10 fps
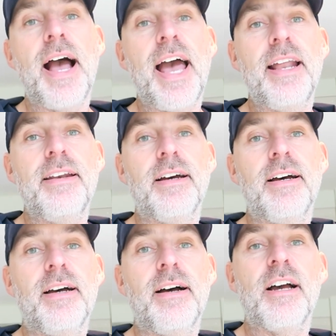And
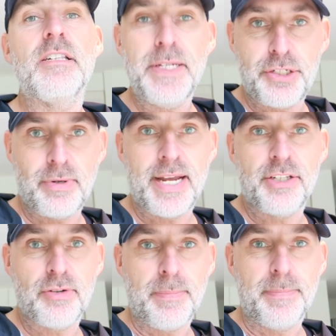I'll speak to you all
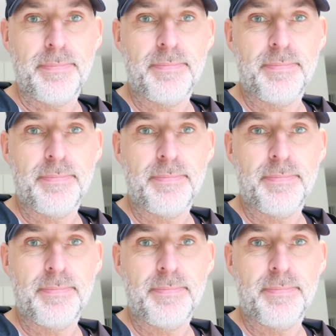later on.